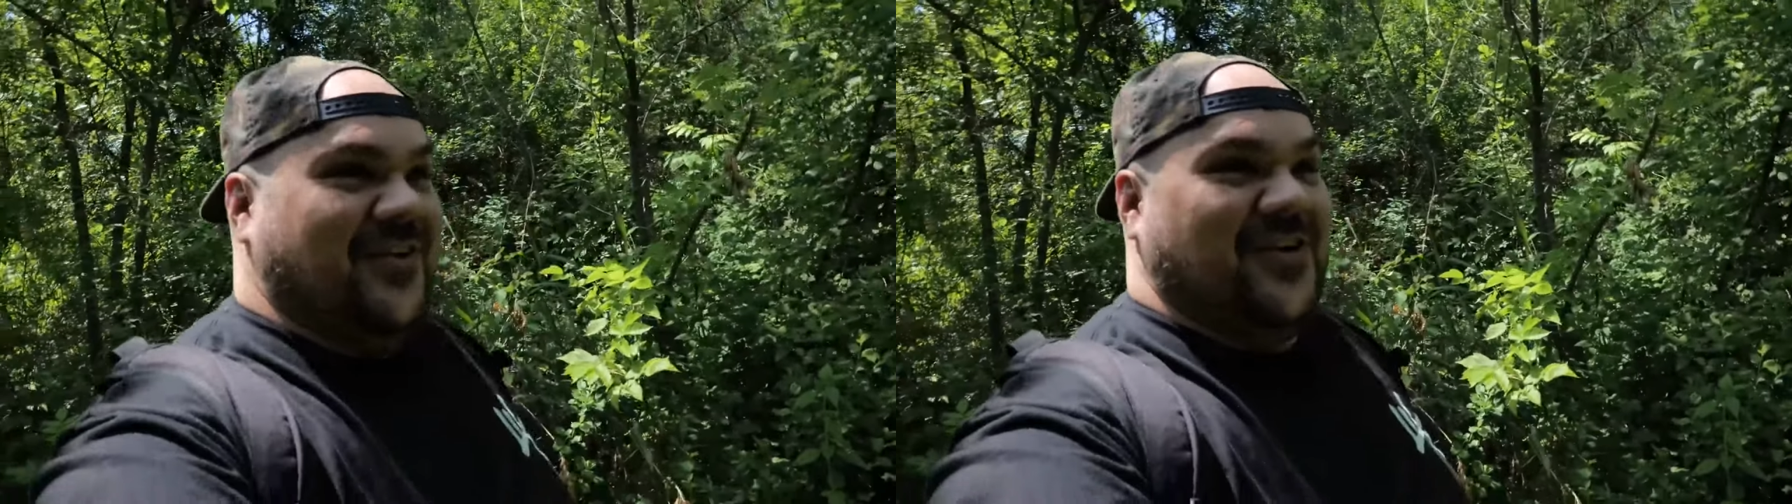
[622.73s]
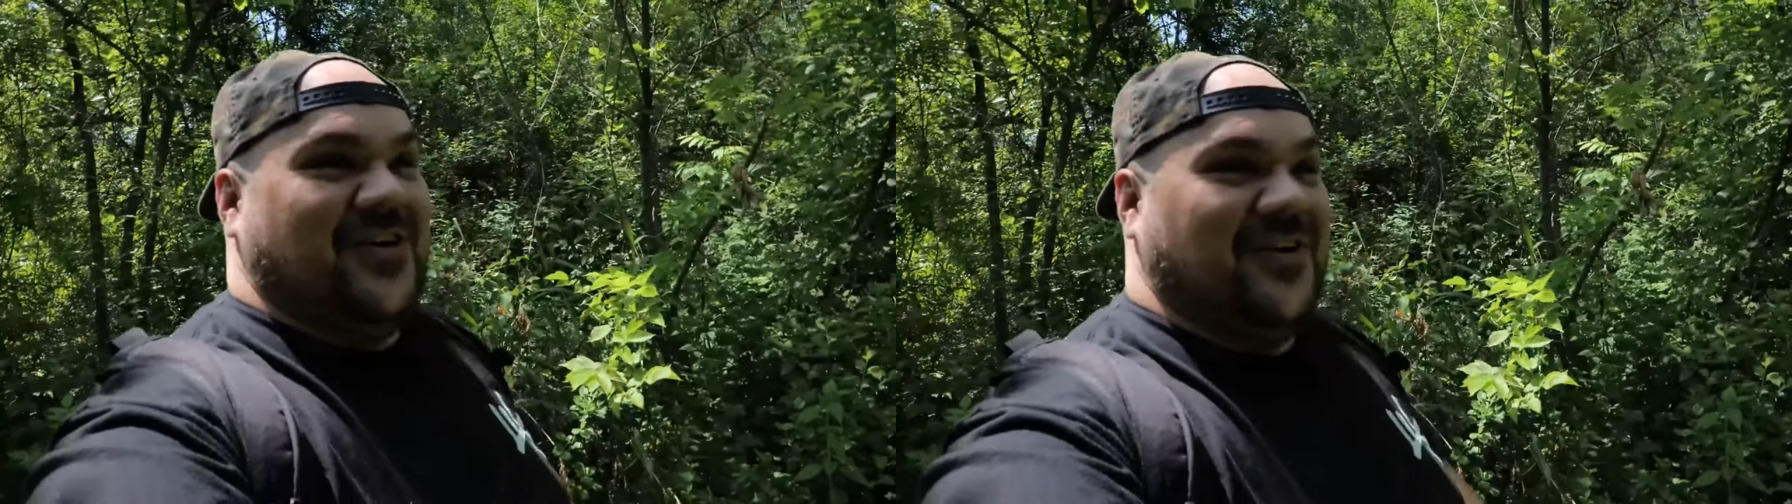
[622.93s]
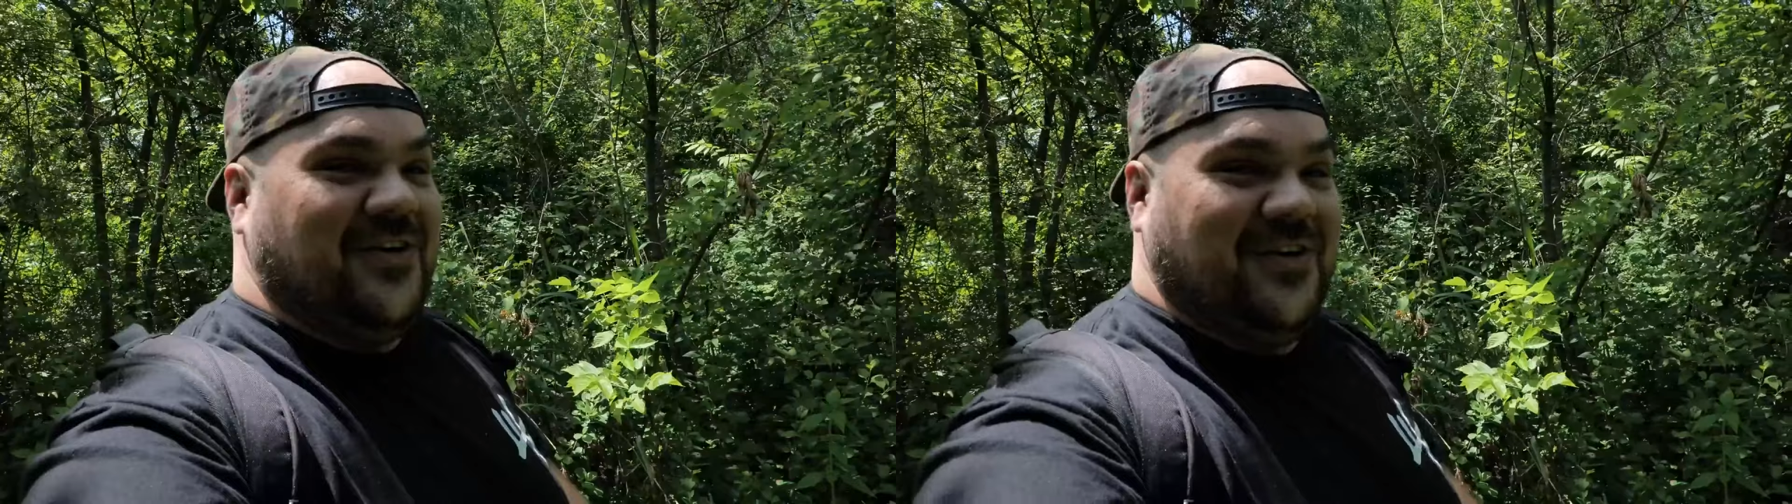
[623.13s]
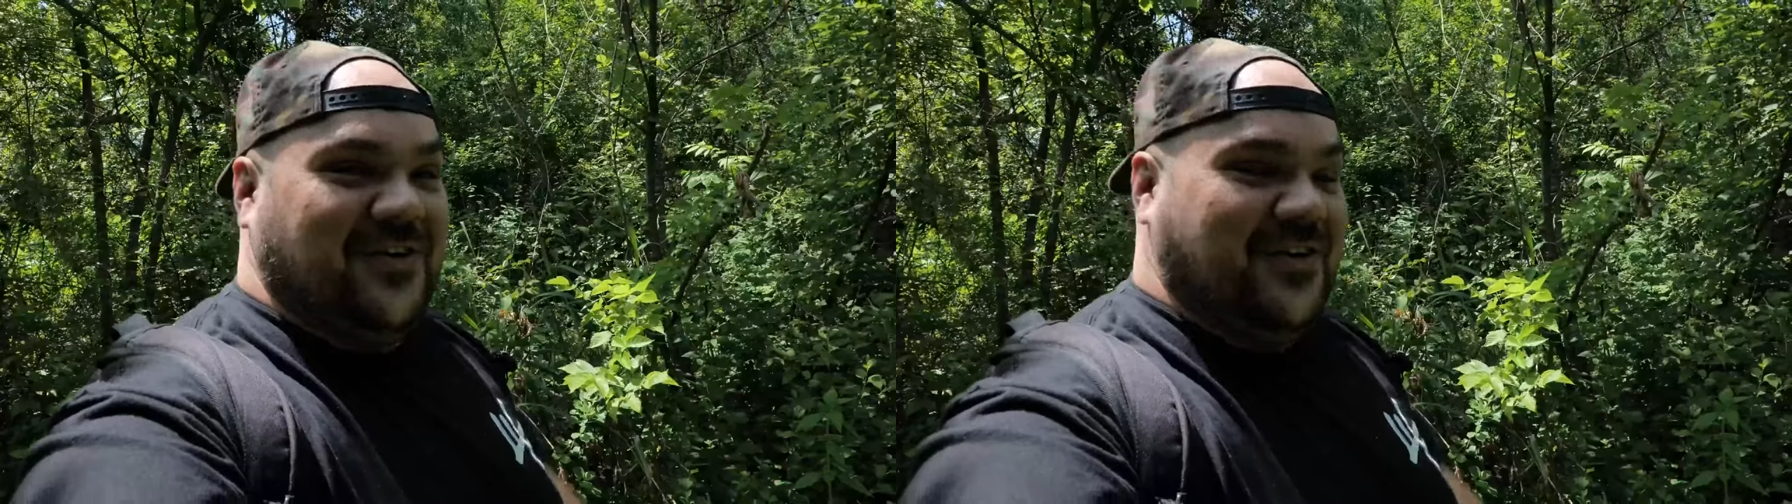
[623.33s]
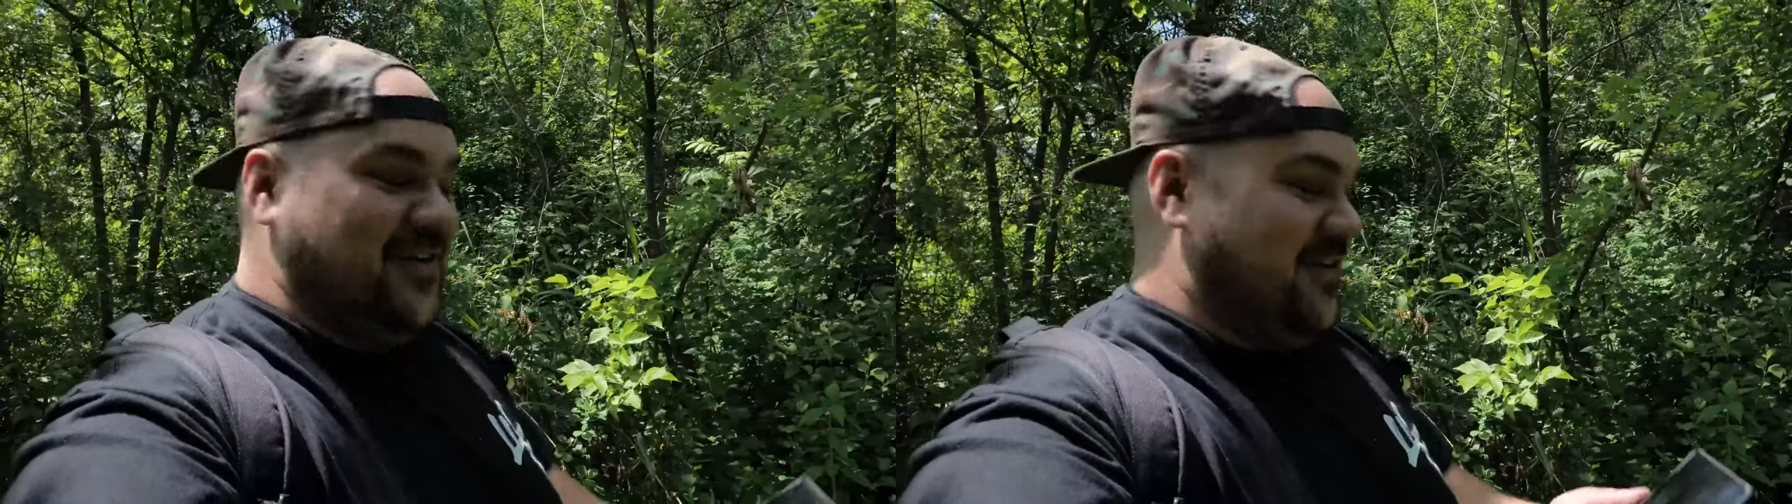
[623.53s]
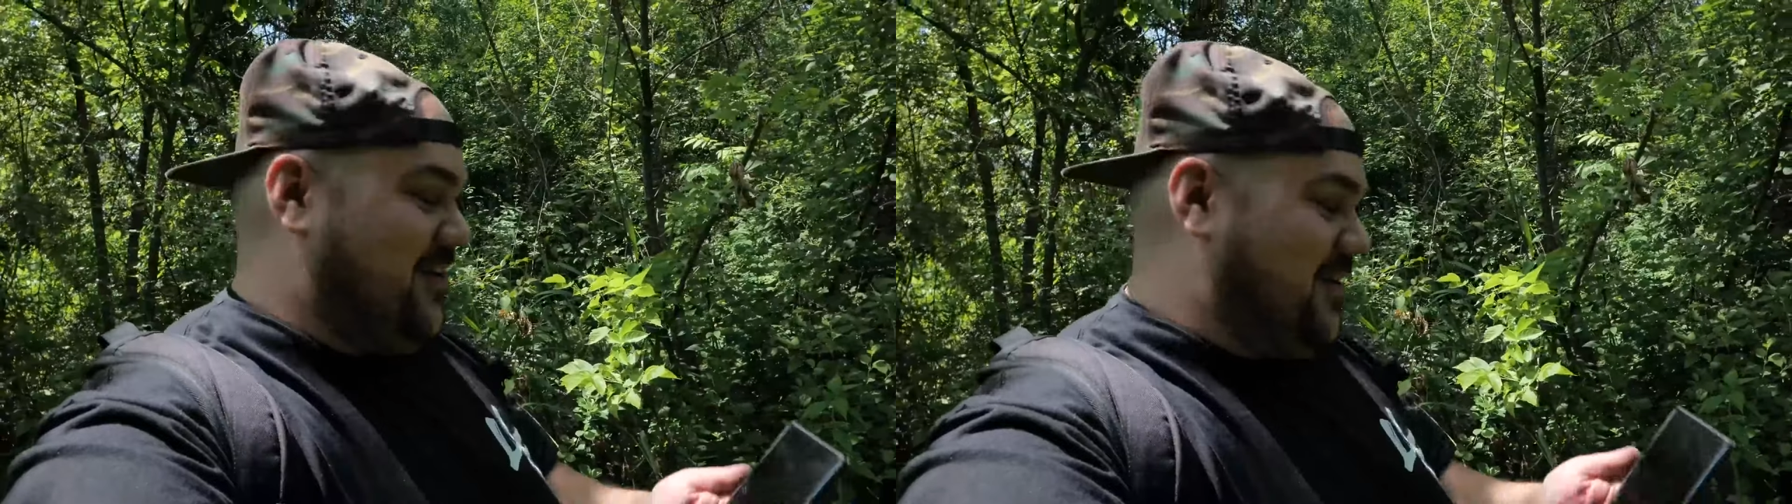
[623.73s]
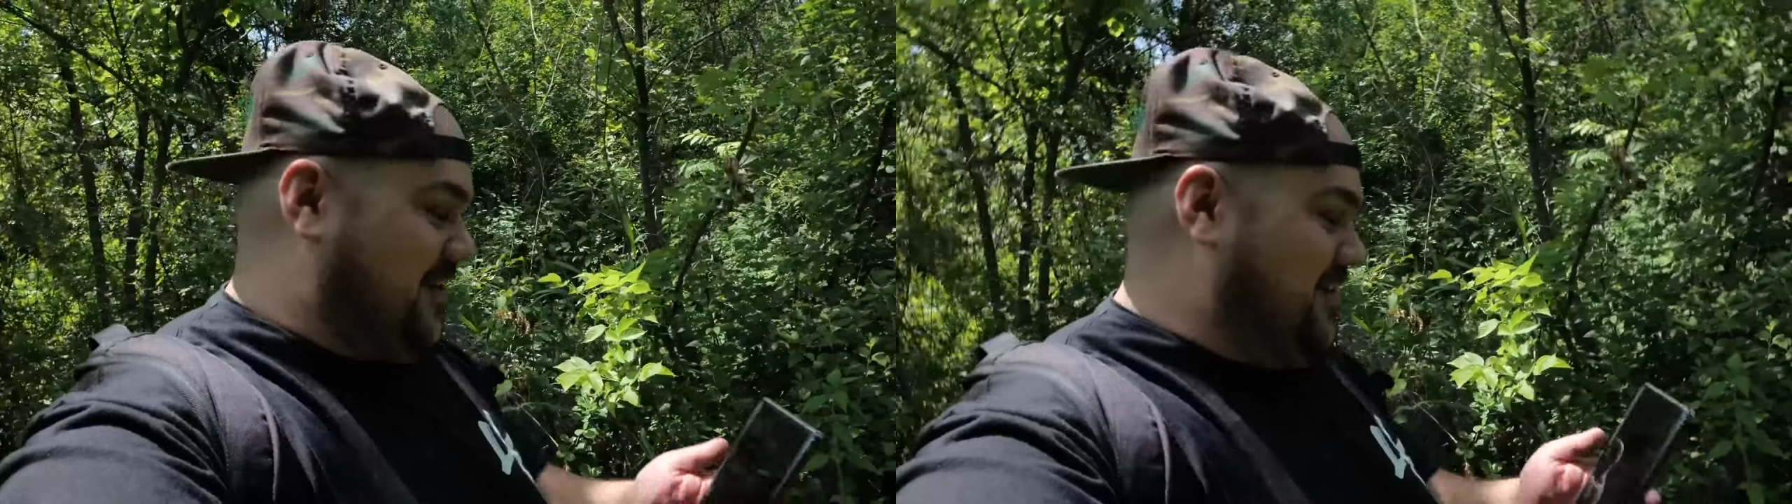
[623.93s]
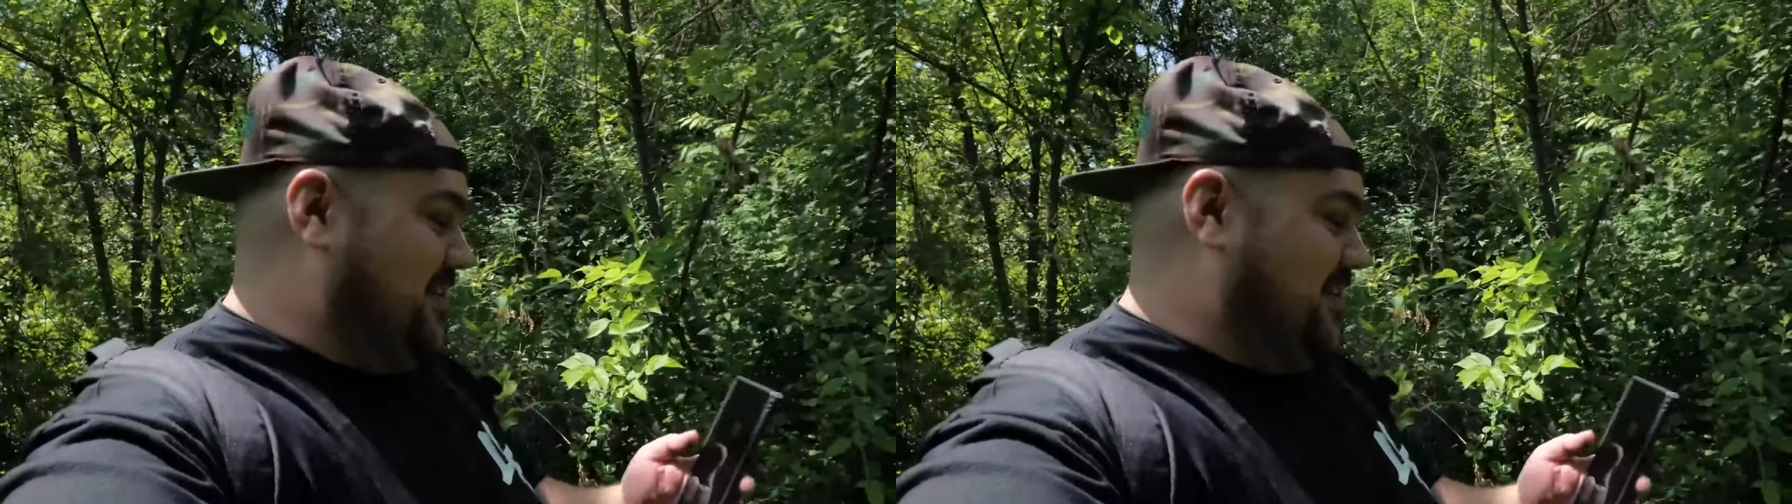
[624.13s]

oh, oh.